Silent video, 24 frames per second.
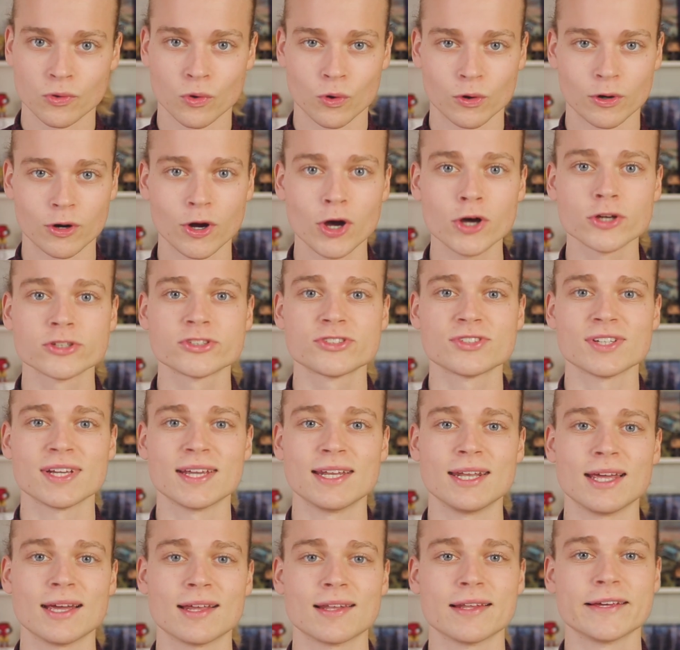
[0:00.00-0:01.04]
or us
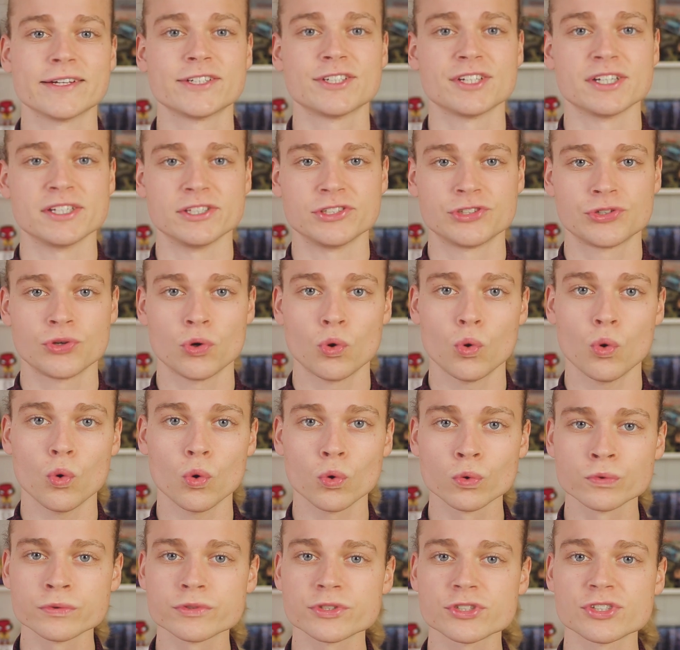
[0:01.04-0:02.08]
in English, is
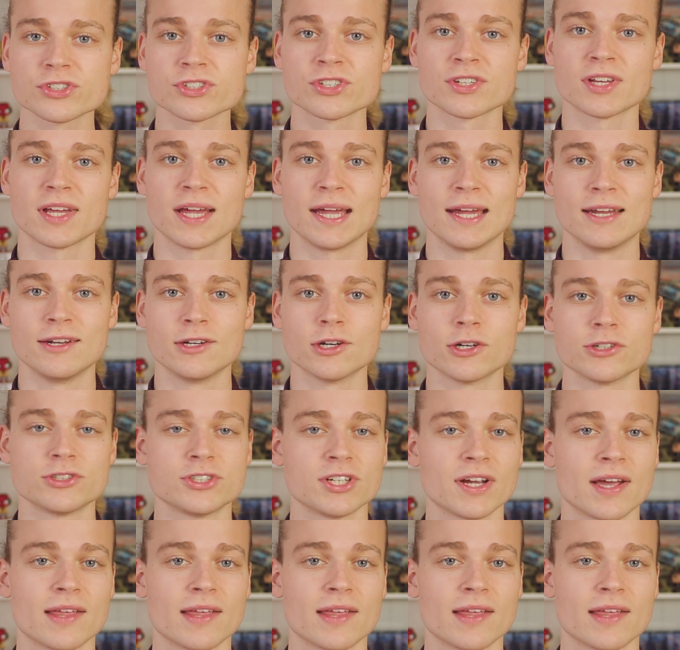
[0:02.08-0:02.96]
ons in Dutch,